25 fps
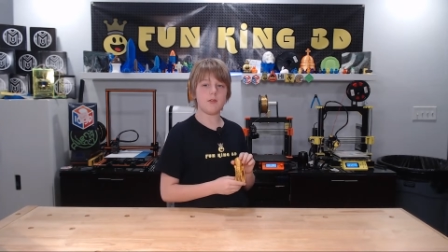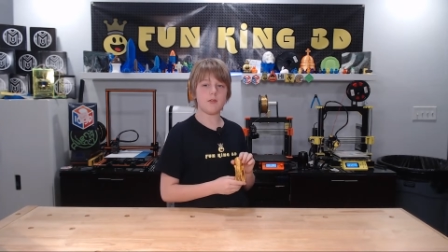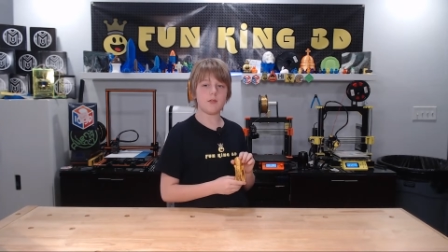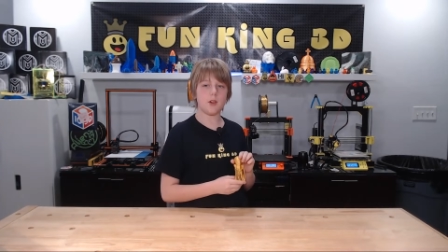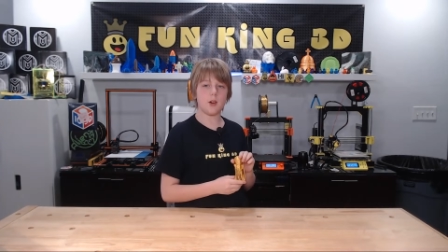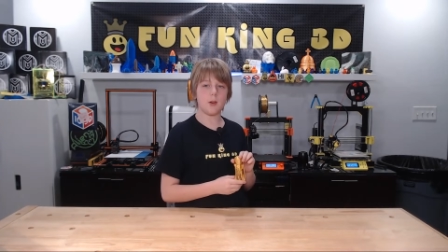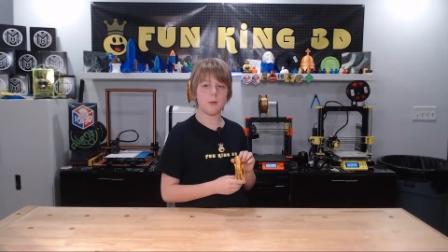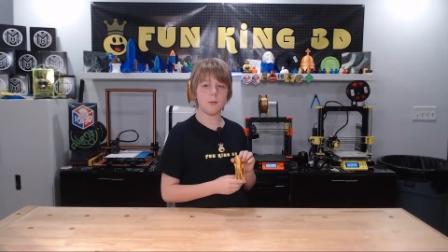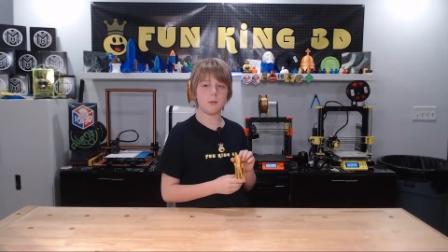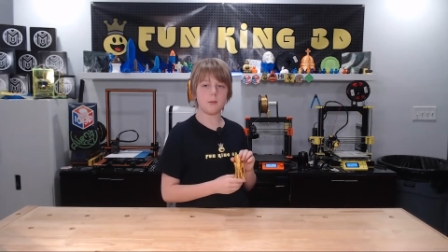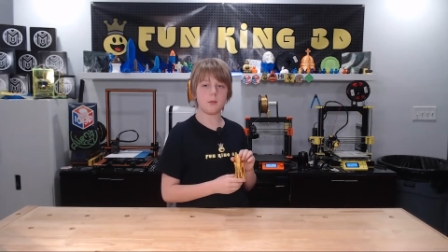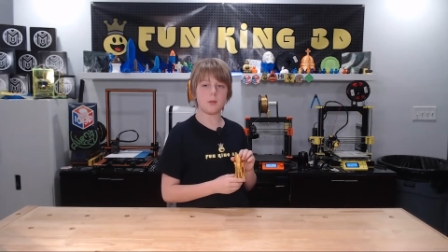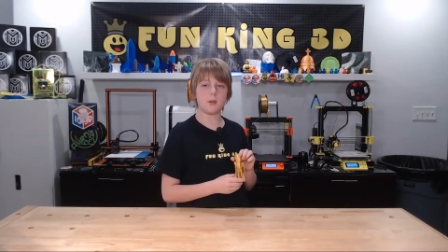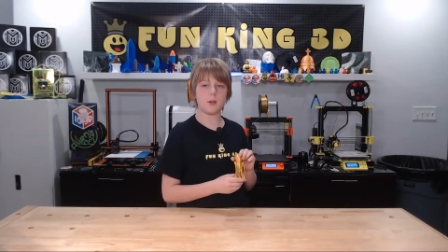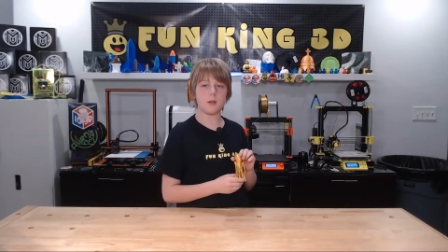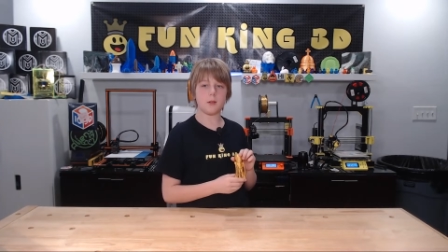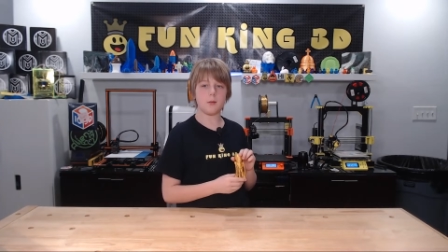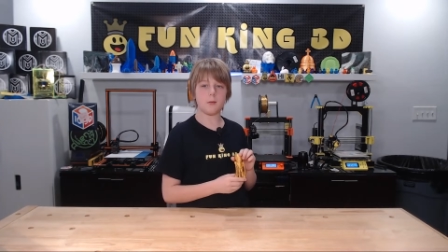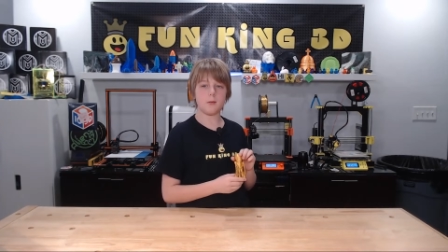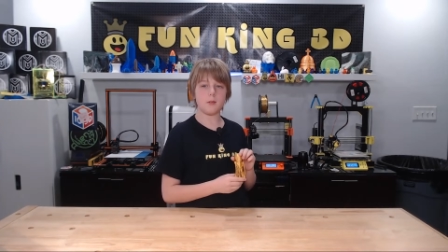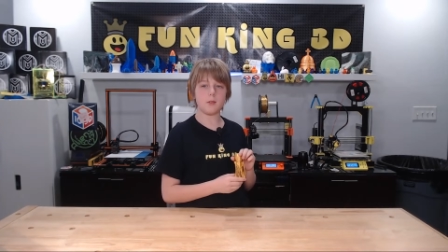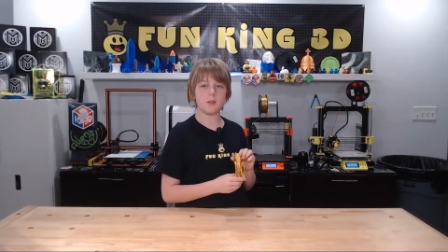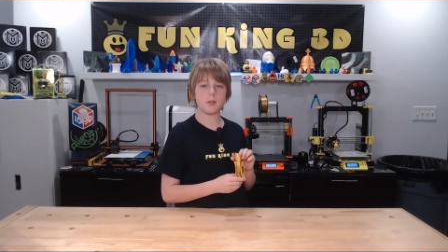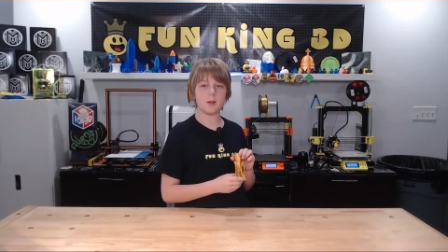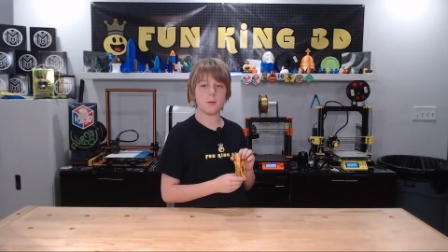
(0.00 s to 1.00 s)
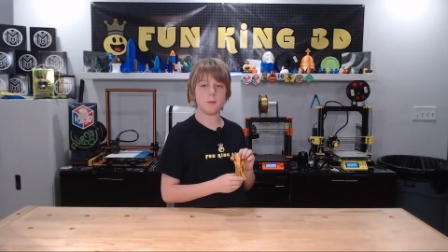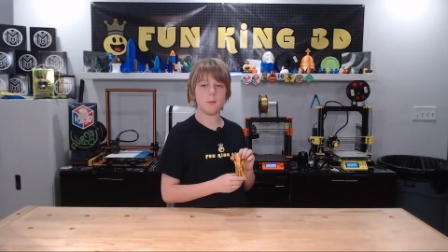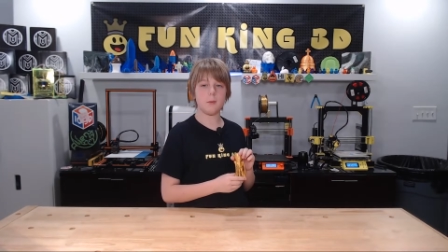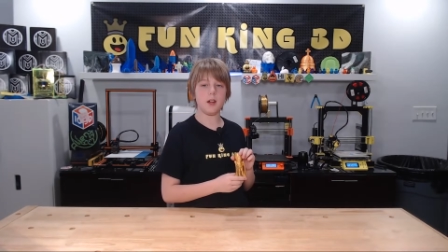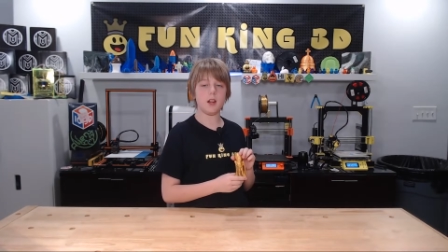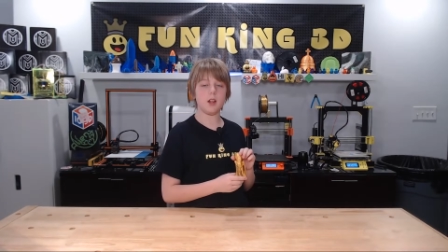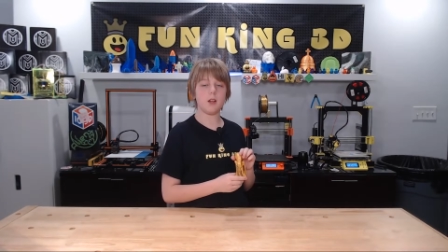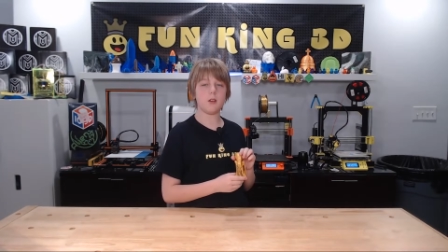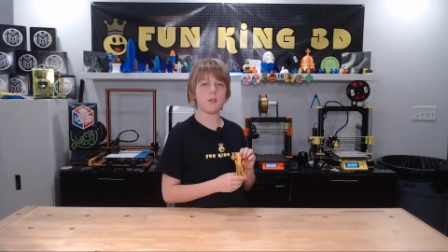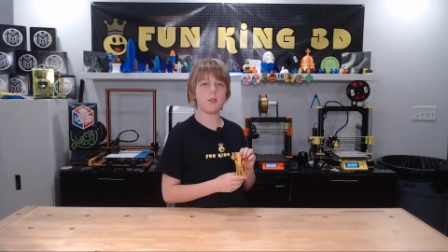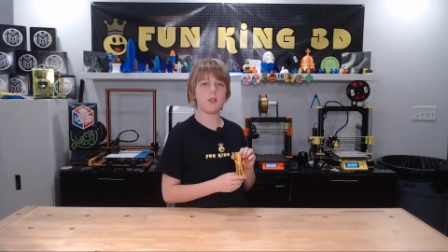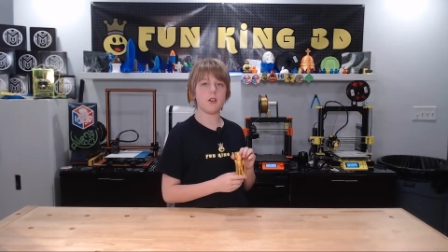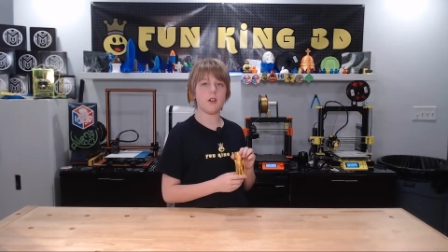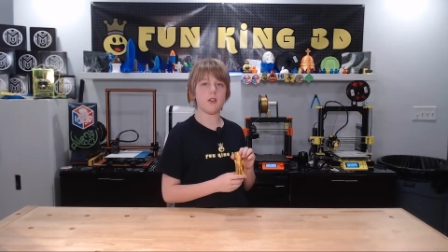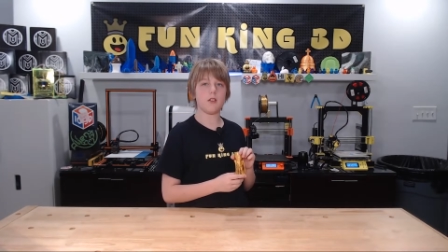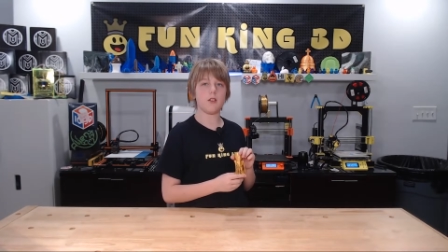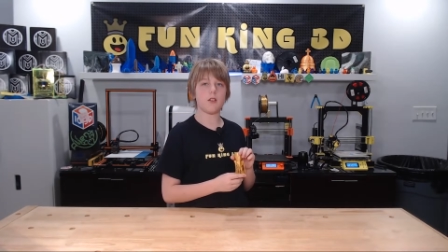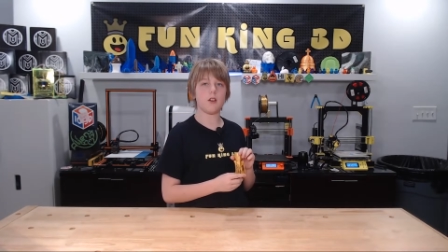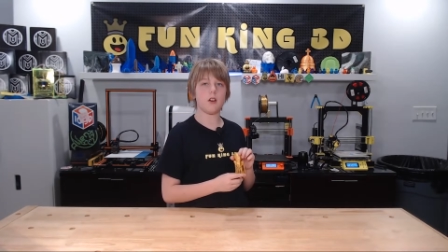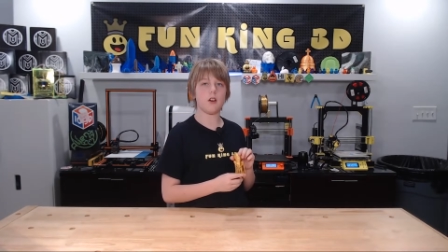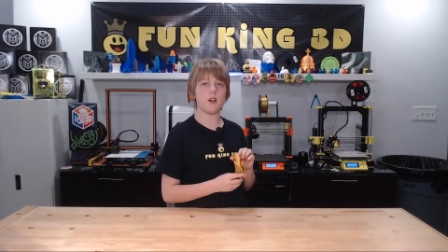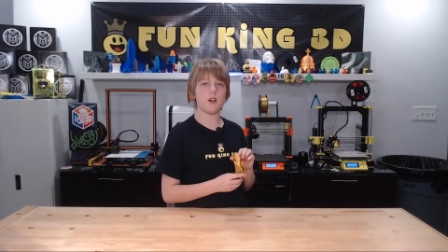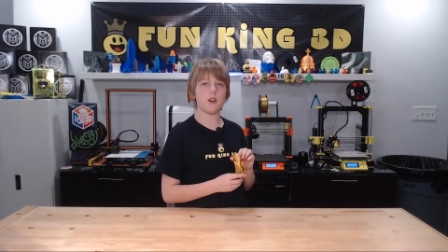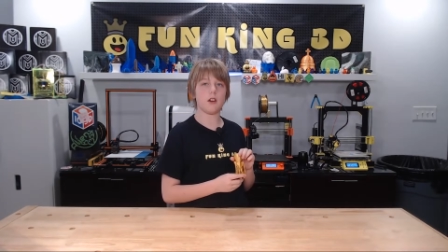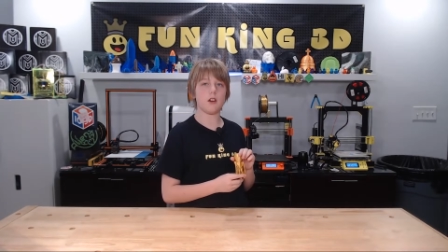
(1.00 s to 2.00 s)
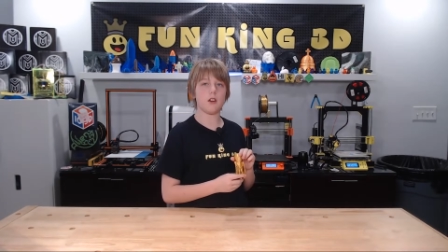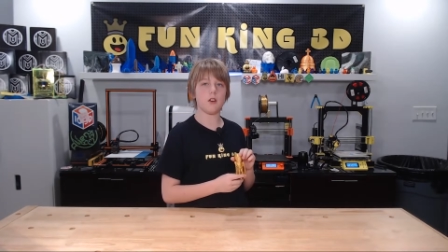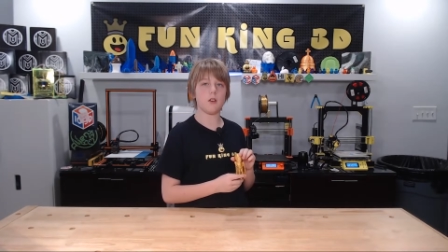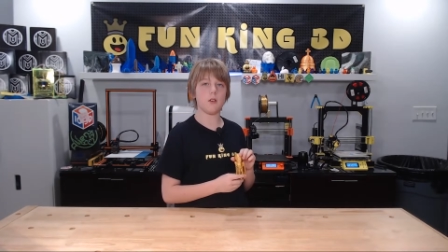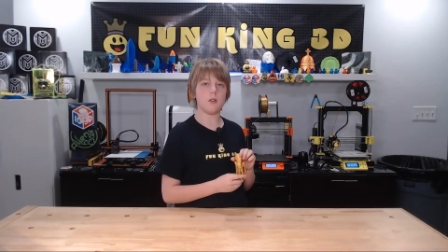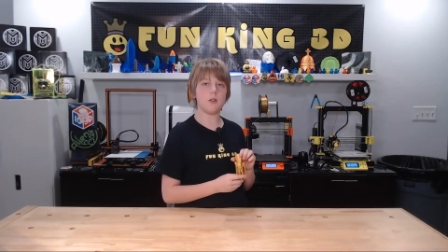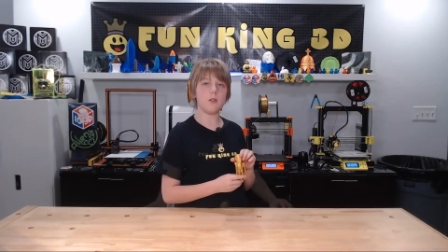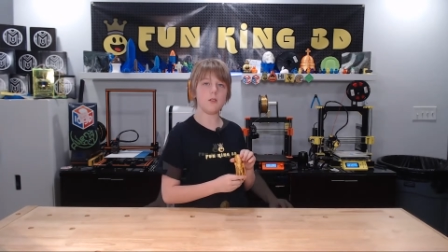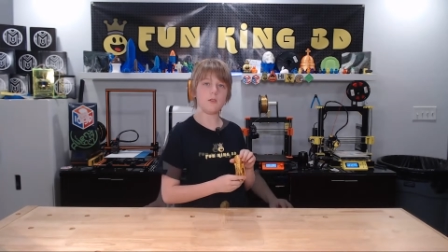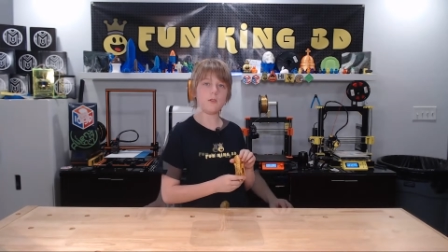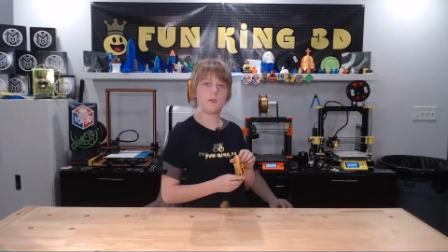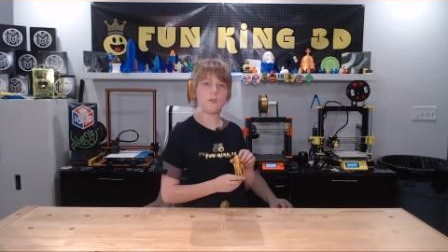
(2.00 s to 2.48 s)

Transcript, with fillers: from Carmelo Nazario.